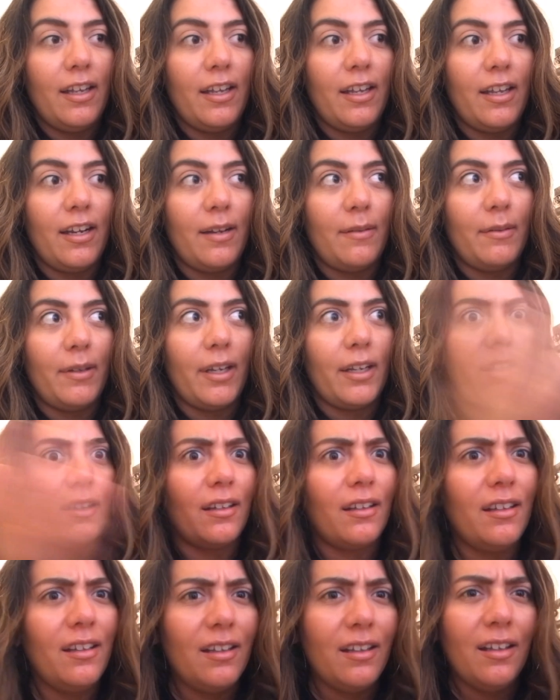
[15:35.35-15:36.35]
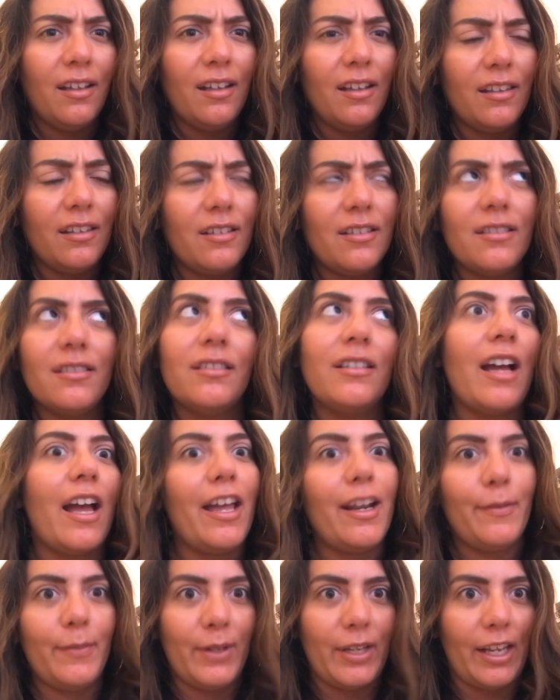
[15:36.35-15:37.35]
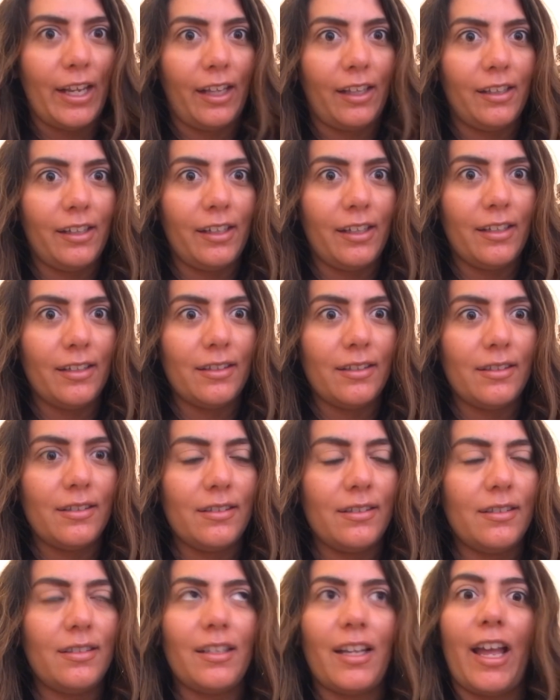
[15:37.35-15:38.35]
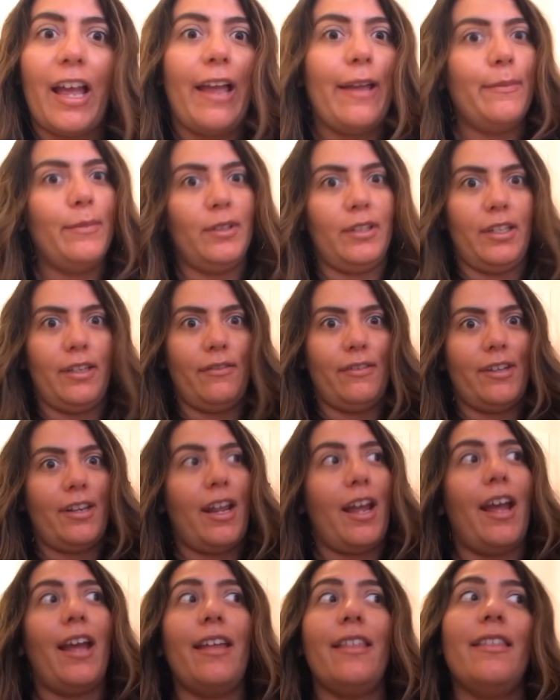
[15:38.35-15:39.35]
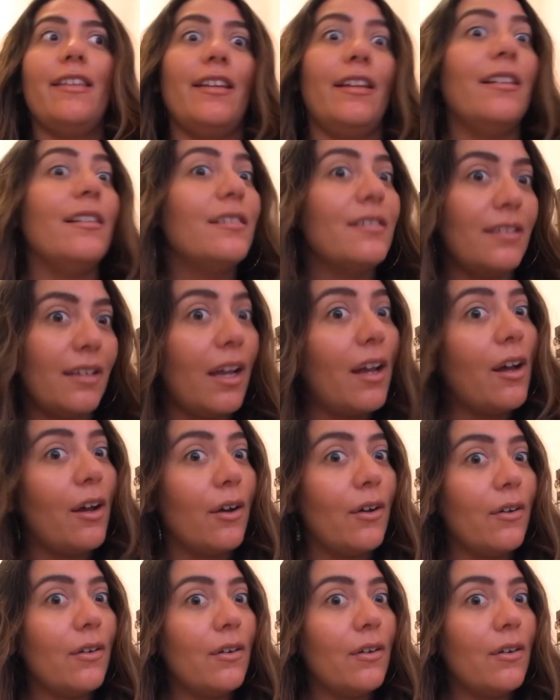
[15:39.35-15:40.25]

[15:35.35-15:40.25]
And I'm like, there's gotta be aliens. I believe it. I think so.